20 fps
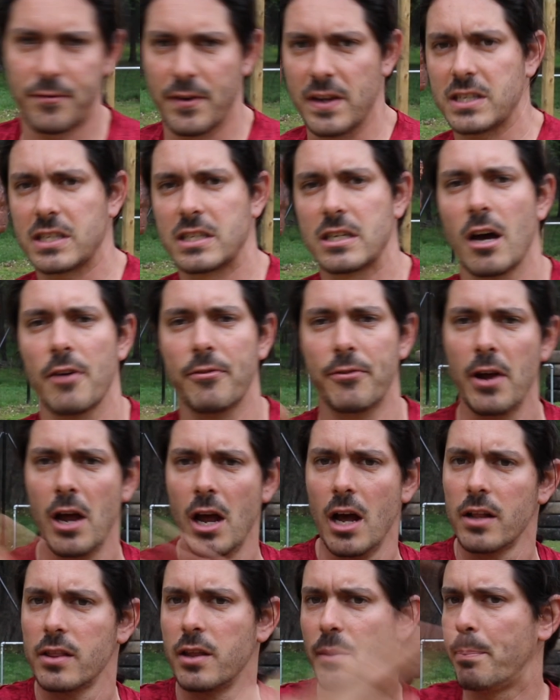fist stuff,
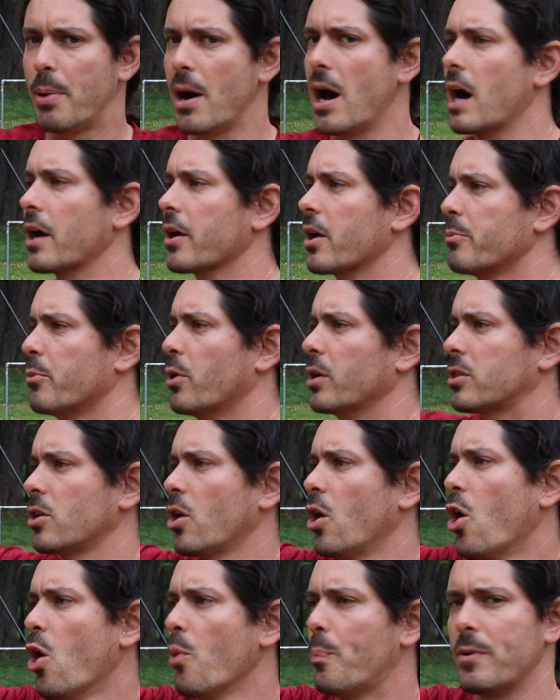the Pongamut,
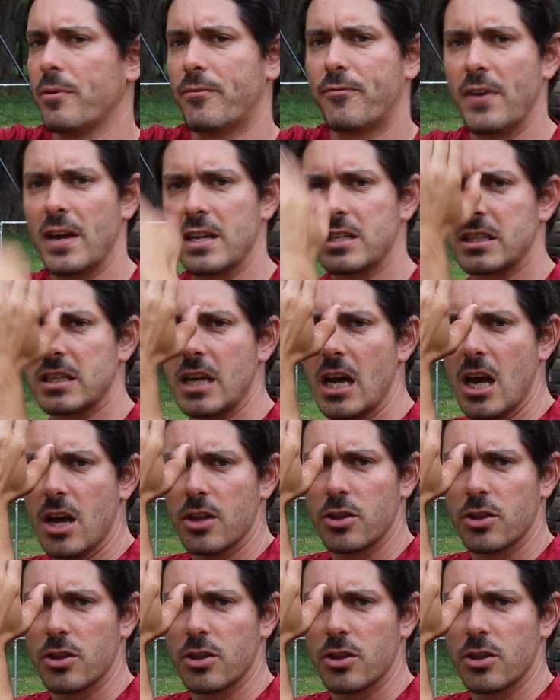the open fist,